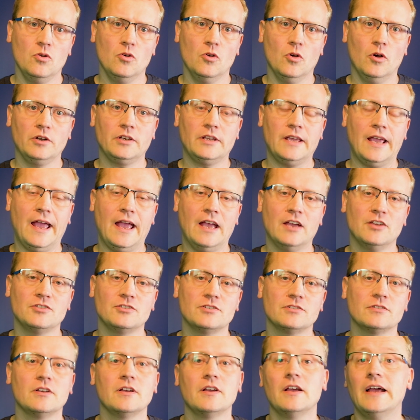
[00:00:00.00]
not
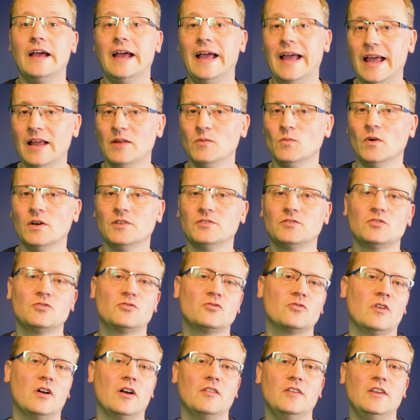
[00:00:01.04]
cache, and want to
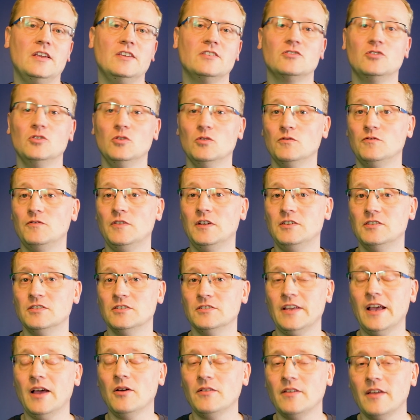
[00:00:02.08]
try these new features
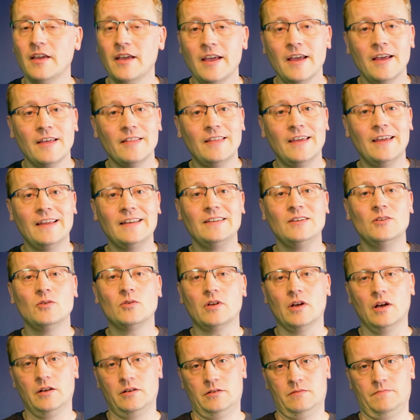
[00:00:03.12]
out, then you
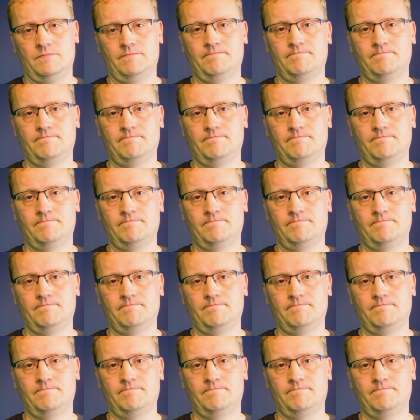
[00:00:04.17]
can't.